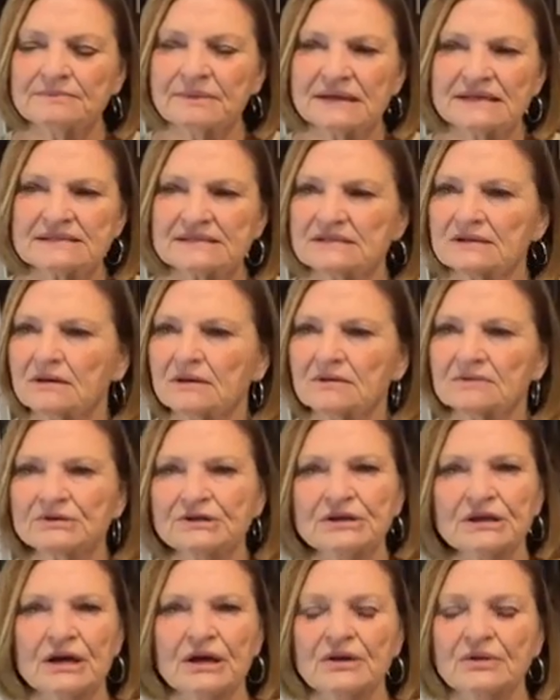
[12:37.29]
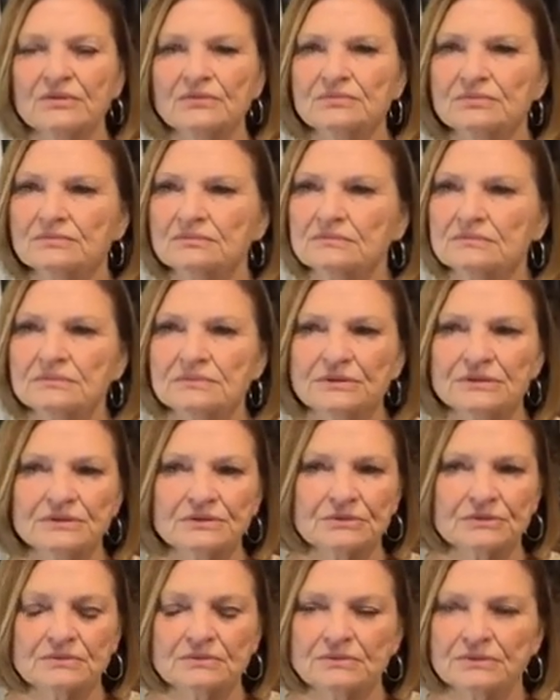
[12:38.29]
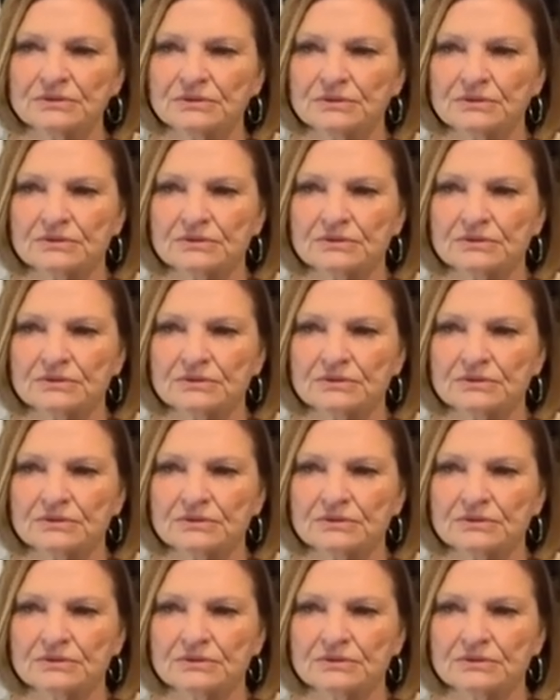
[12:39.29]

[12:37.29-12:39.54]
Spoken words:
based on, you're